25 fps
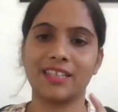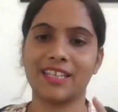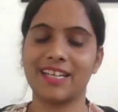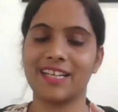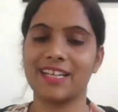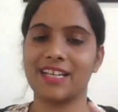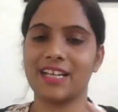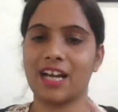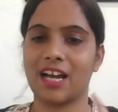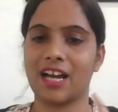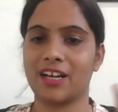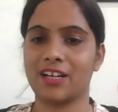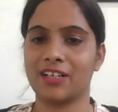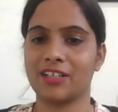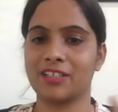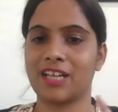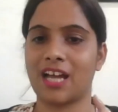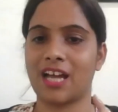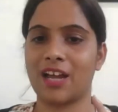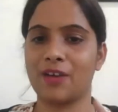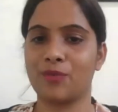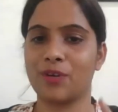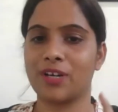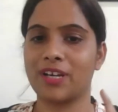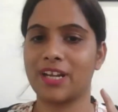think
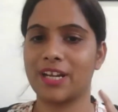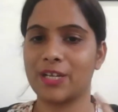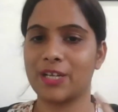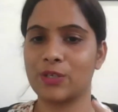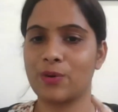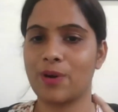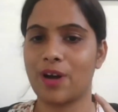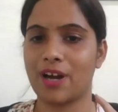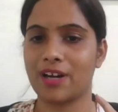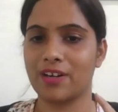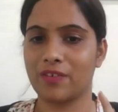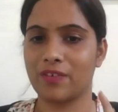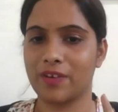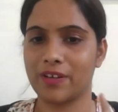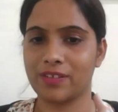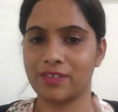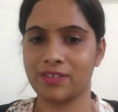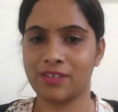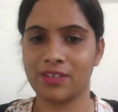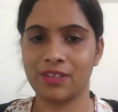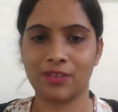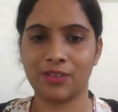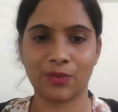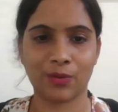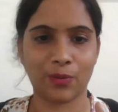I would like to address
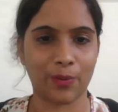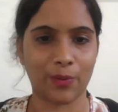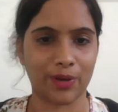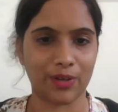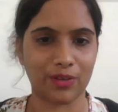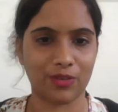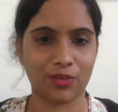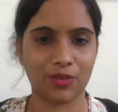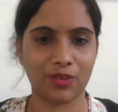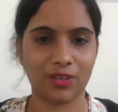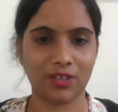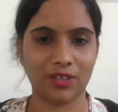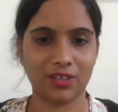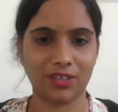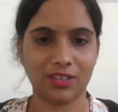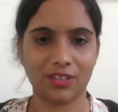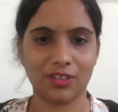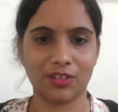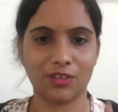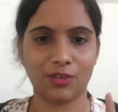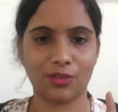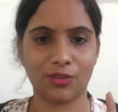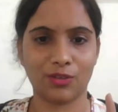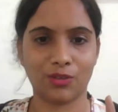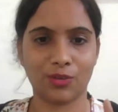this question
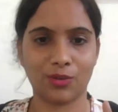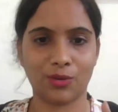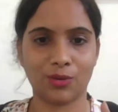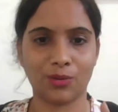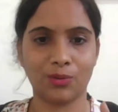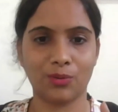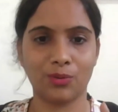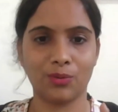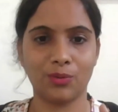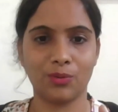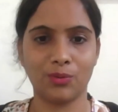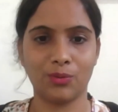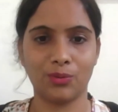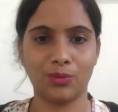through